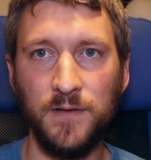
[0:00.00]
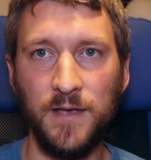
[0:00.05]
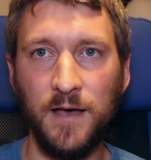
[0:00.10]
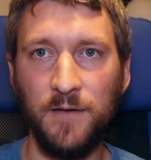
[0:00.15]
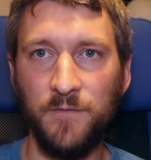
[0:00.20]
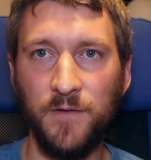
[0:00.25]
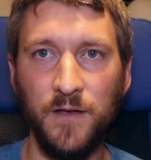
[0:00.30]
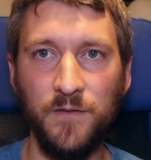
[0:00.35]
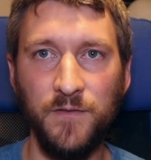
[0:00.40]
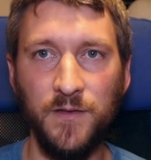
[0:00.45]

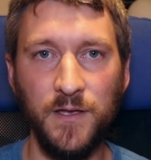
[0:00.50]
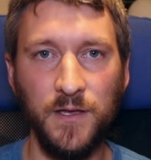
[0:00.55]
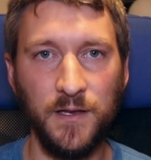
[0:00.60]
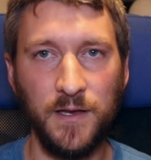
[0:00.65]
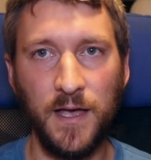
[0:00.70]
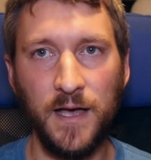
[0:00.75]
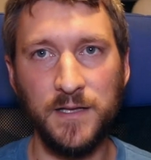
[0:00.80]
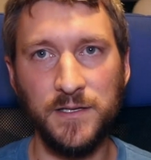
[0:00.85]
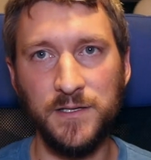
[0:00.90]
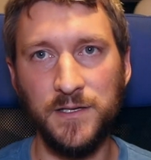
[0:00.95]
Cat5e and
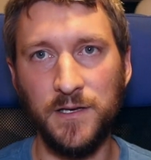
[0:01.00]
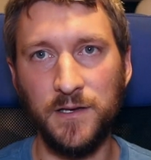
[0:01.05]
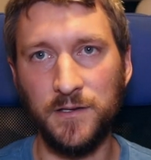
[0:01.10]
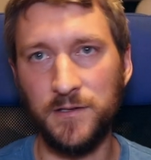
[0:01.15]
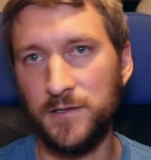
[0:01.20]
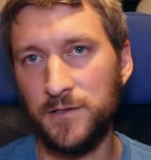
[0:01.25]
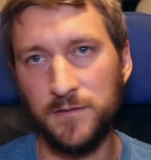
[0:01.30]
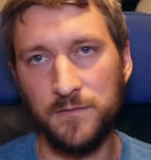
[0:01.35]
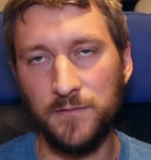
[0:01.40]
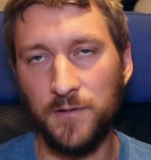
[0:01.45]

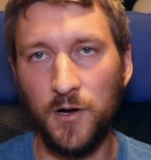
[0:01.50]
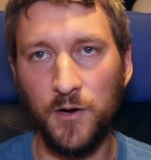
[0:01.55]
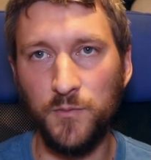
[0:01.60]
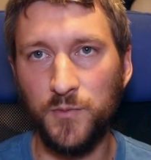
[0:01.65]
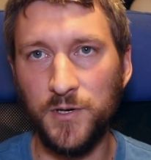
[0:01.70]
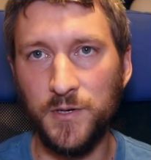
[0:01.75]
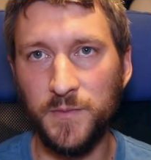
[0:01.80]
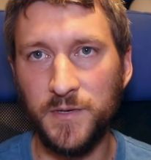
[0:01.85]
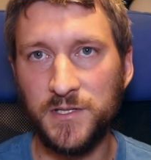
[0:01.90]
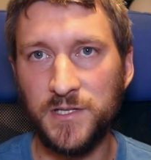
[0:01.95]
Cat6 are
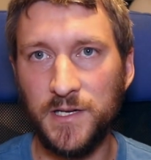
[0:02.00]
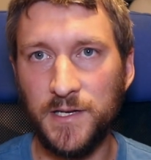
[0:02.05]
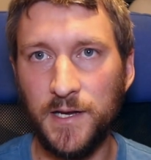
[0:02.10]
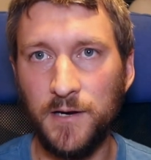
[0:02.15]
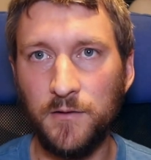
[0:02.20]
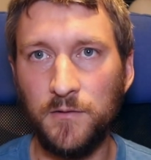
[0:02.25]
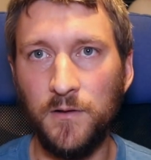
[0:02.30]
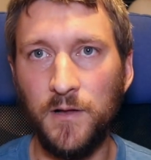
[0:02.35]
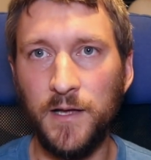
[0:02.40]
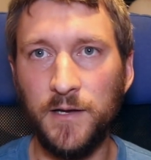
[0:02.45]
pretty much
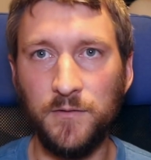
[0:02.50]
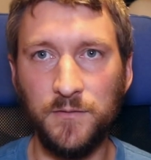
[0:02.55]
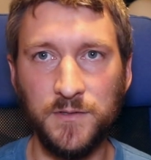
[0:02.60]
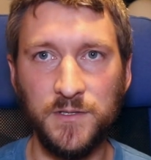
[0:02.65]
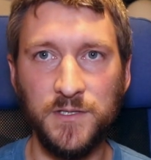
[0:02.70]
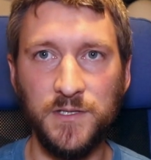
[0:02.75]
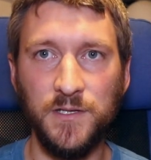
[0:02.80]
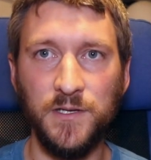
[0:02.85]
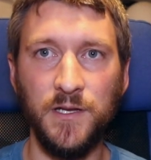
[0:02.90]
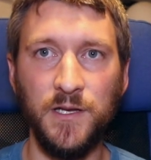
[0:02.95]
identical. I don't
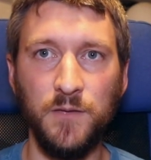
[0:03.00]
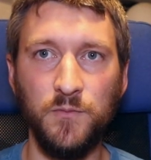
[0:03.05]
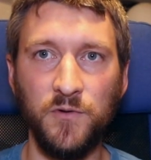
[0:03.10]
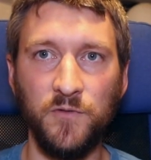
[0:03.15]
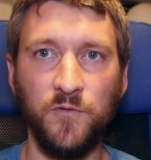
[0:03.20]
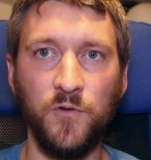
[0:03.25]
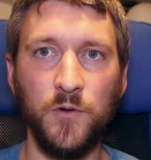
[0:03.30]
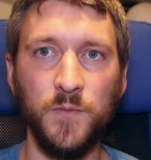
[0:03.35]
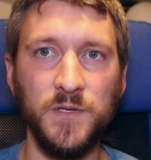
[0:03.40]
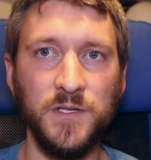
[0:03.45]
see any
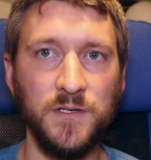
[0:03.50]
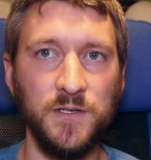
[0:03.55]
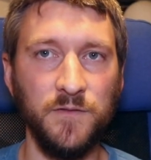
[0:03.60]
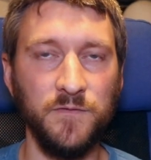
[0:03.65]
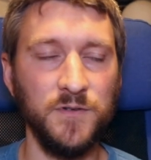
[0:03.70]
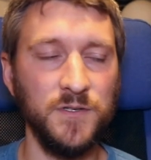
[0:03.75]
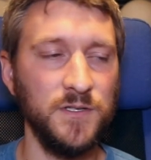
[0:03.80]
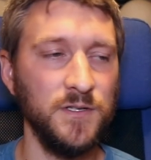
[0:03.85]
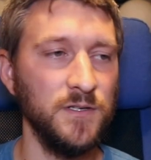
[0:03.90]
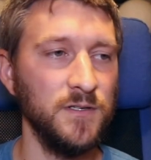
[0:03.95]
performance
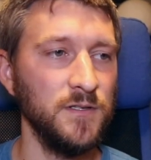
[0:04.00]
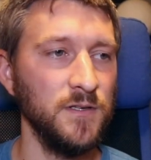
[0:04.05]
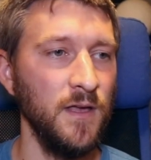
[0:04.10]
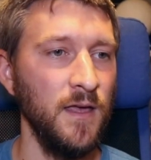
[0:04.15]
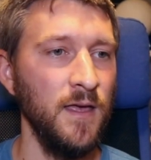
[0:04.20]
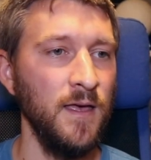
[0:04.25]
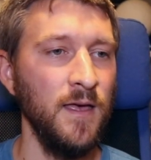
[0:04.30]
differences.